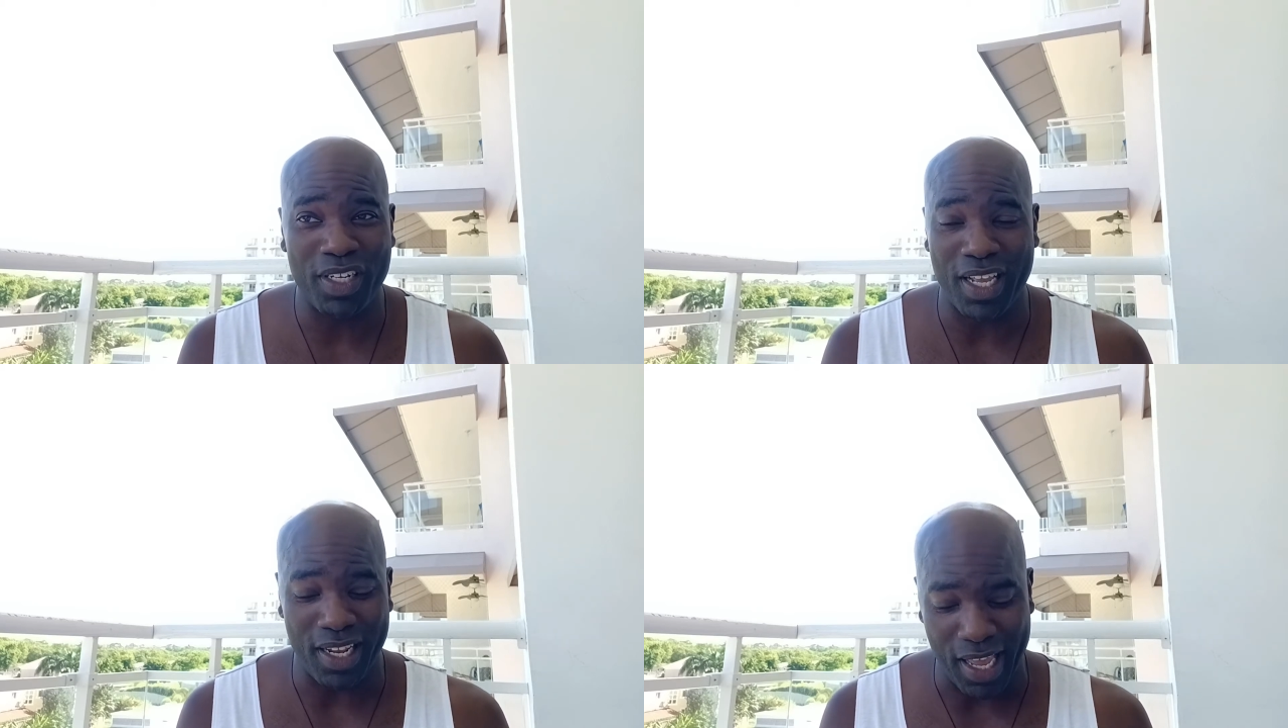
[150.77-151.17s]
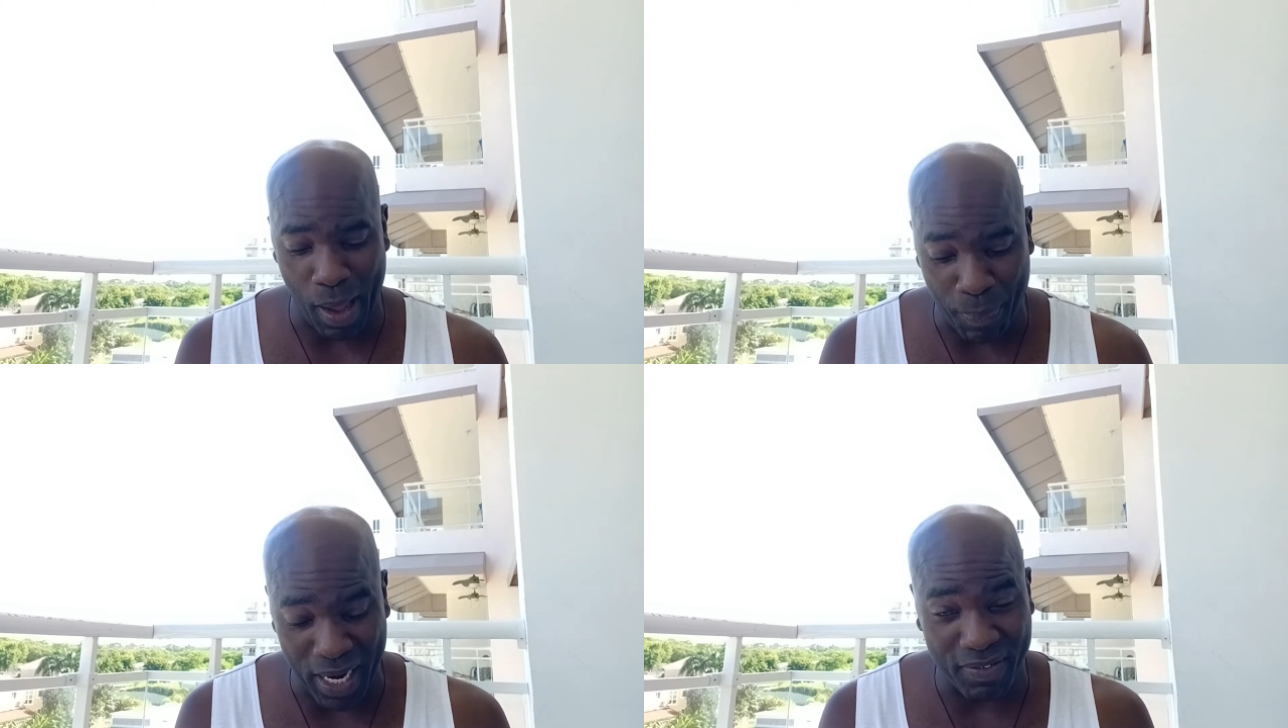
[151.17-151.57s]
and I
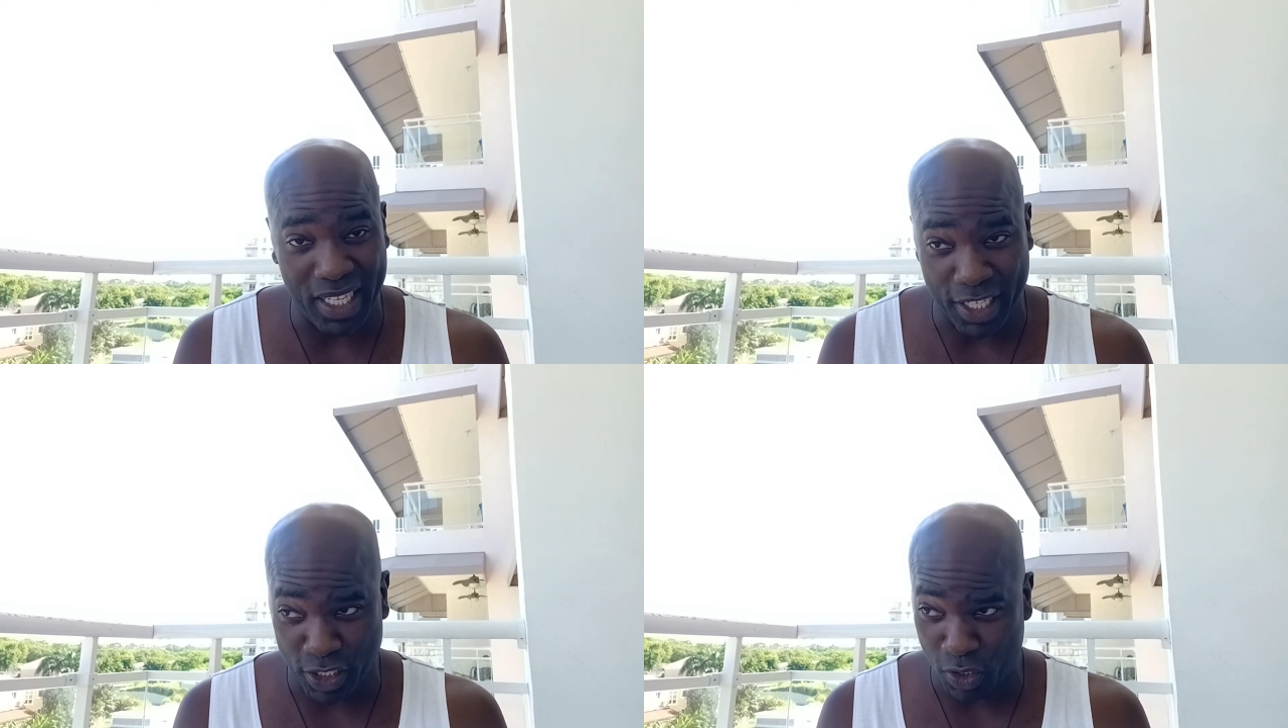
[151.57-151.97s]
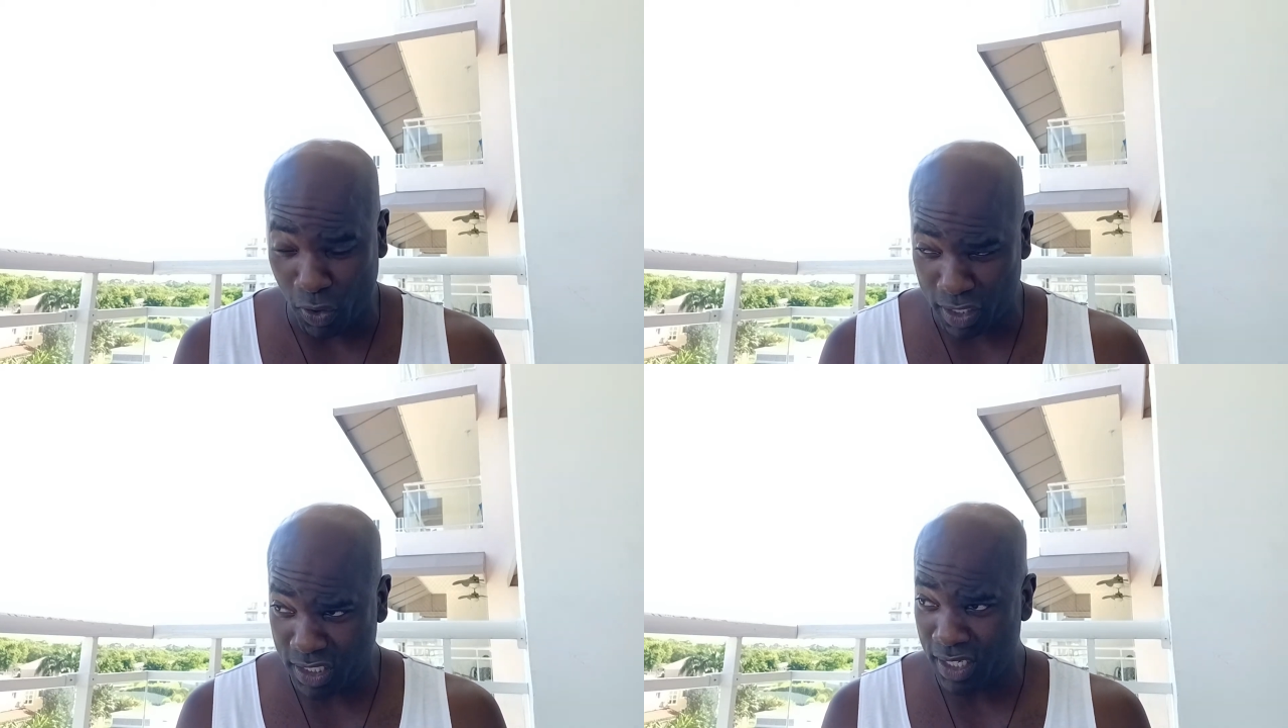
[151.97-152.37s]
put everything in
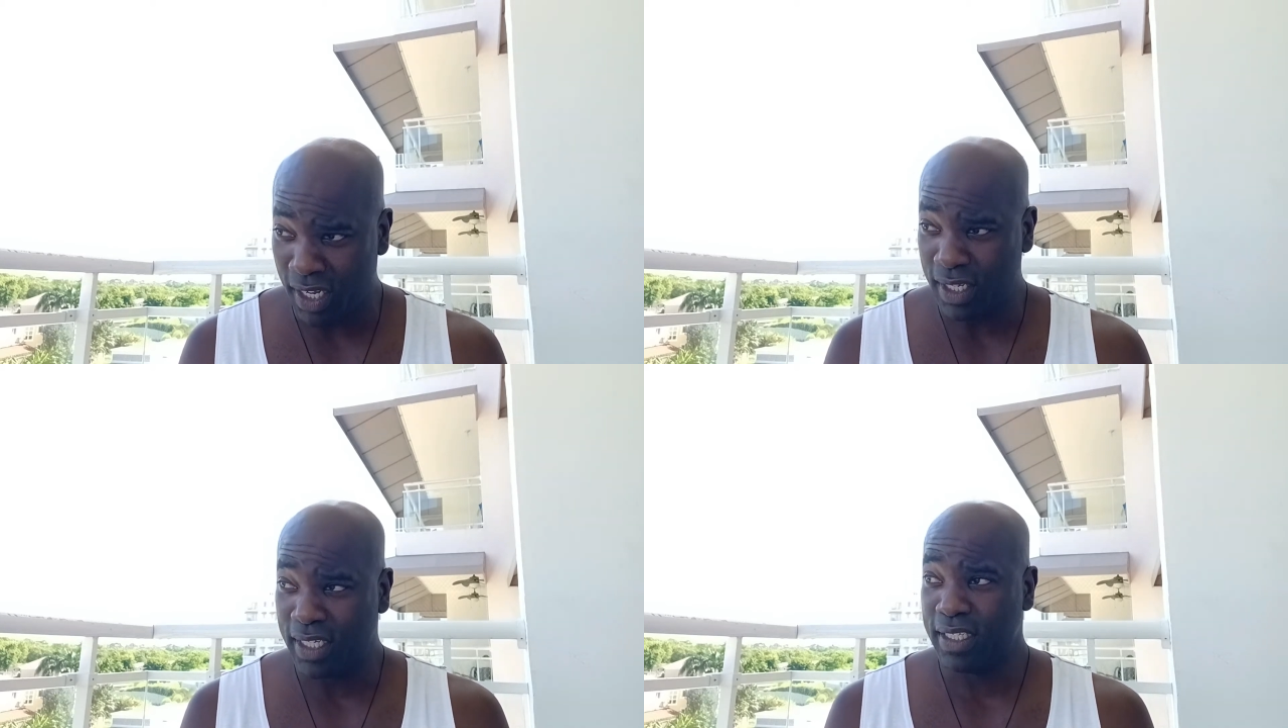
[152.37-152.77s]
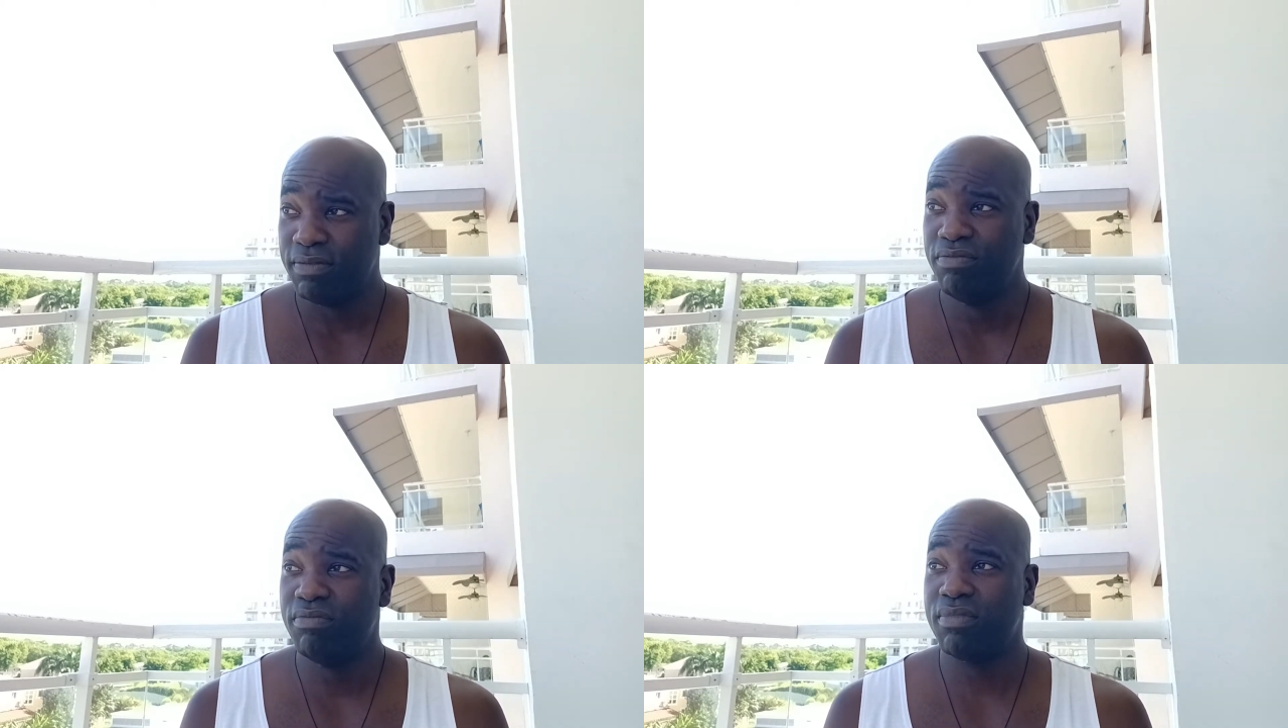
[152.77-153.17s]
storage,
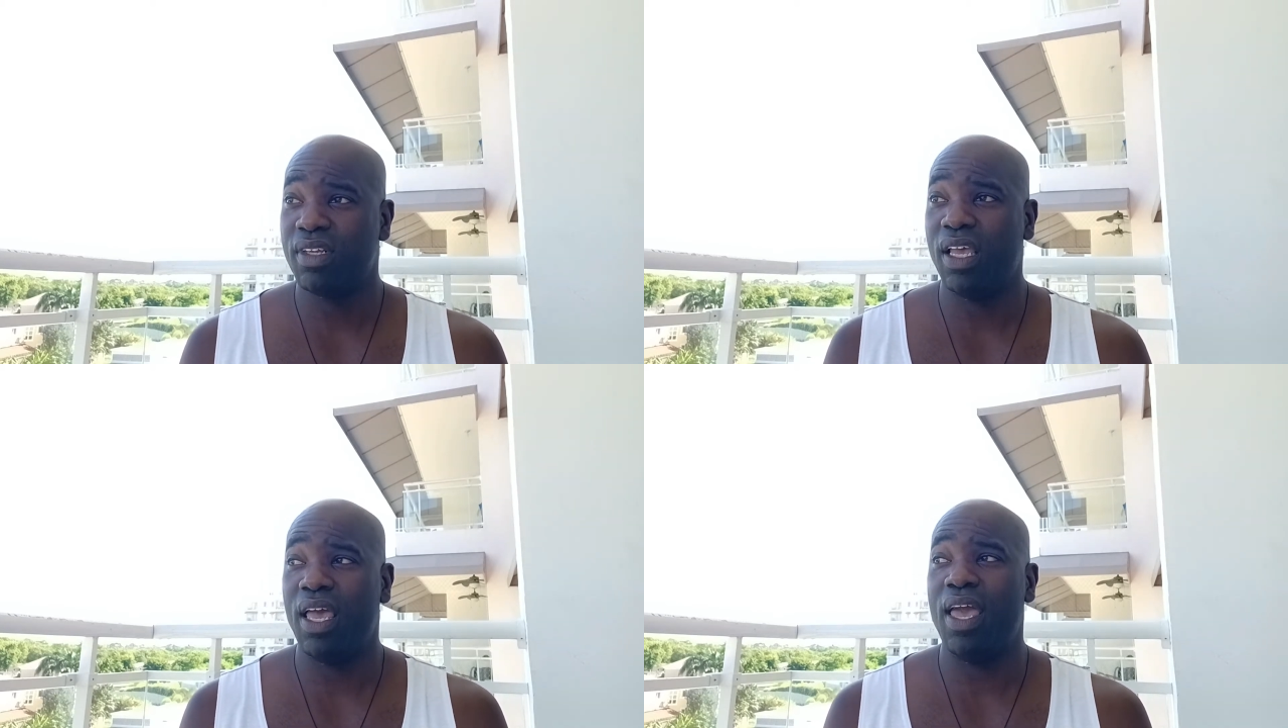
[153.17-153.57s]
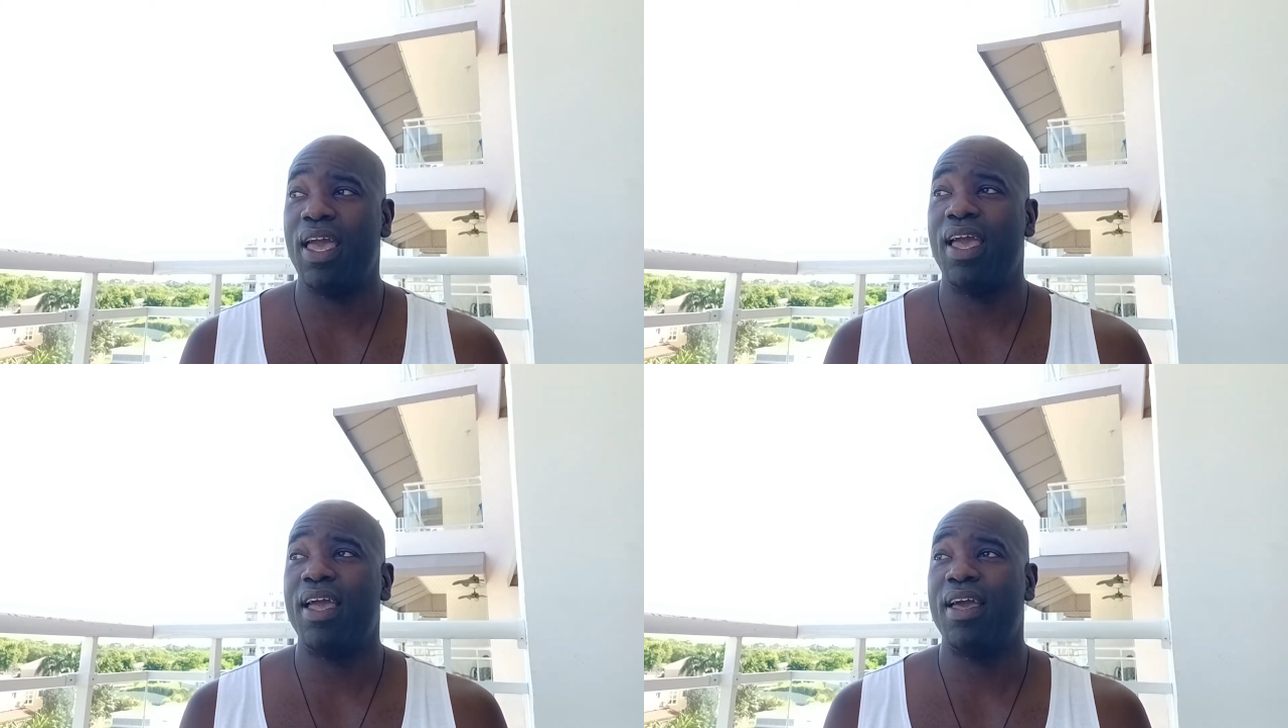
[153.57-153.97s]

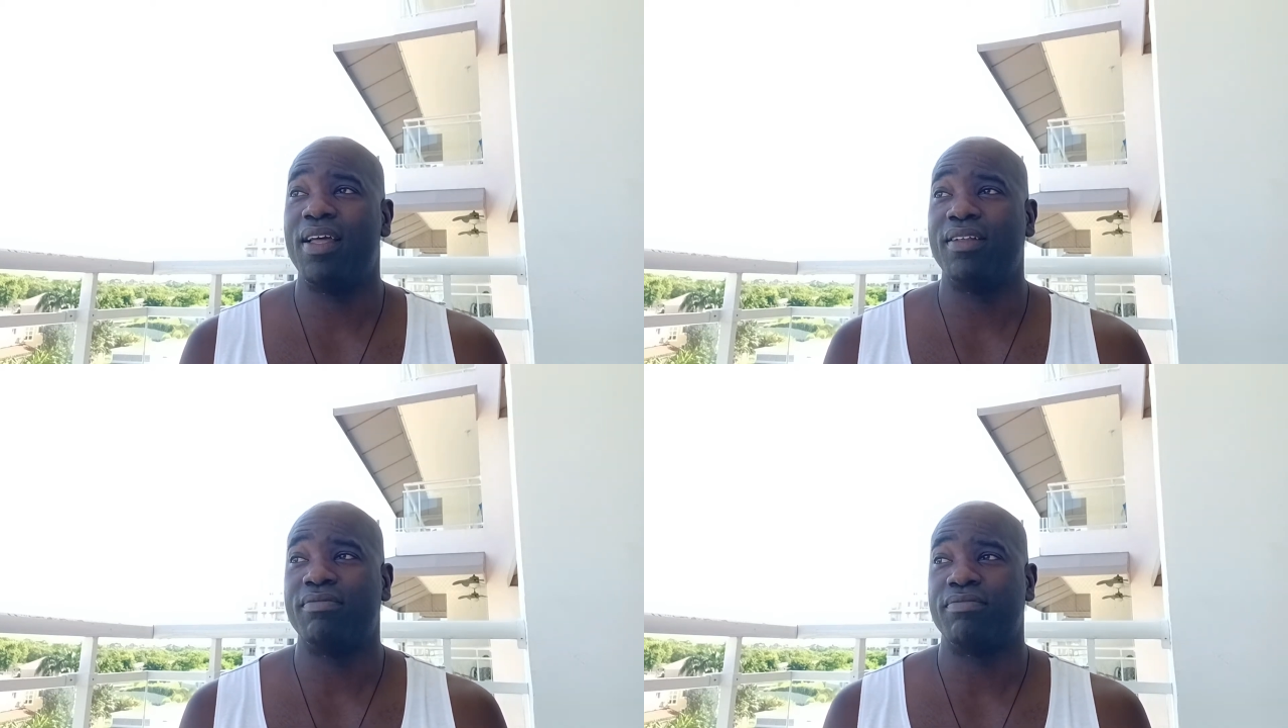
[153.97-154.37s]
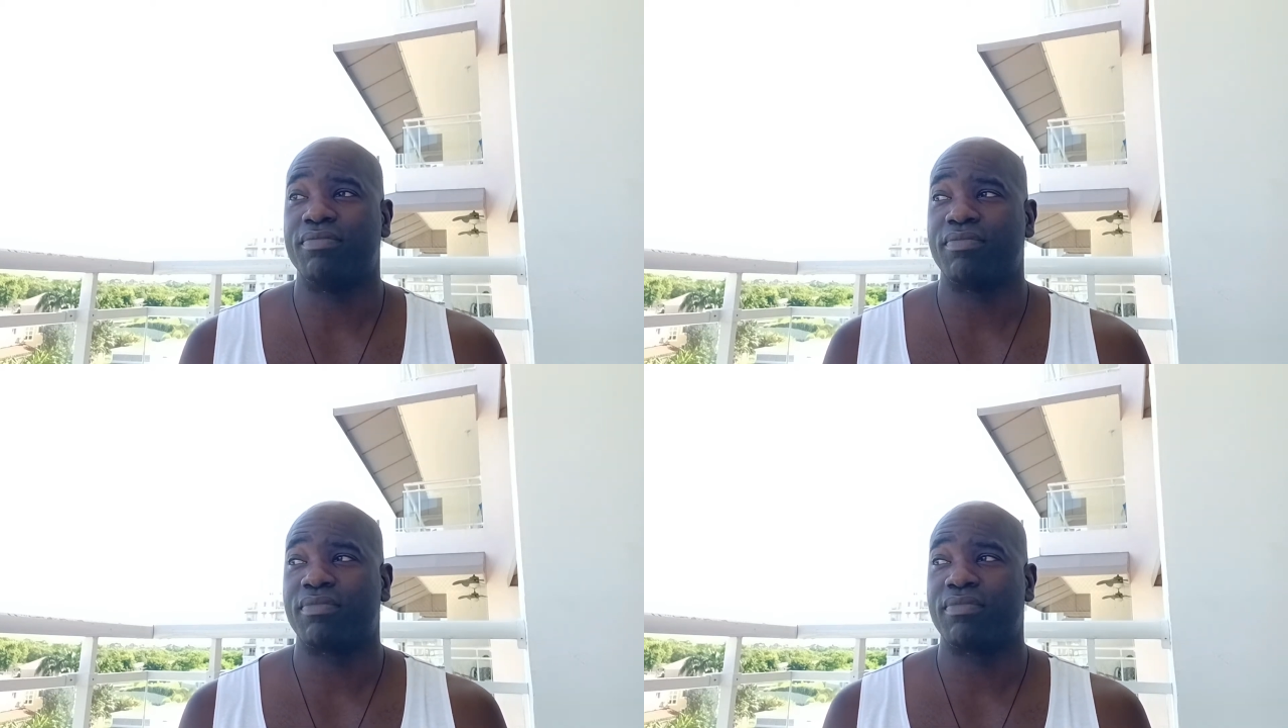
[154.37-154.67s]
and